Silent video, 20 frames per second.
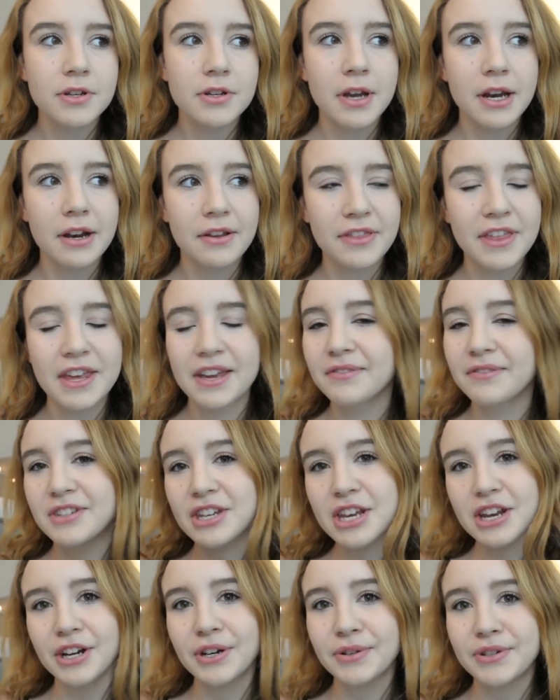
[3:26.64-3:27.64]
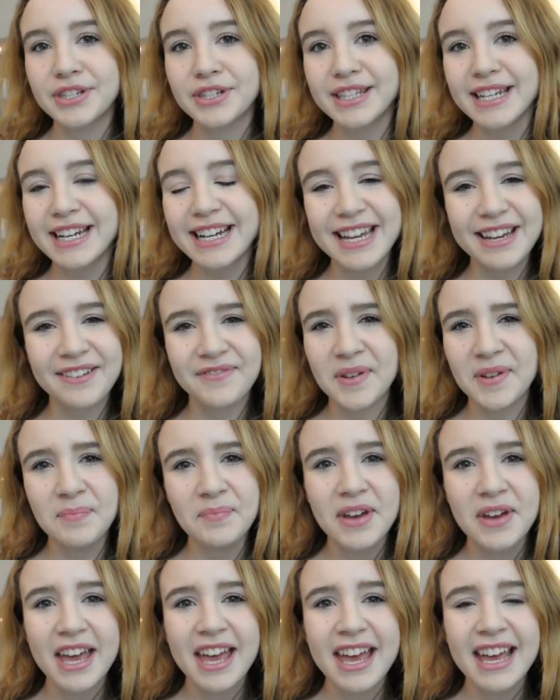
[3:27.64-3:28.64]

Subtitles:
just any of them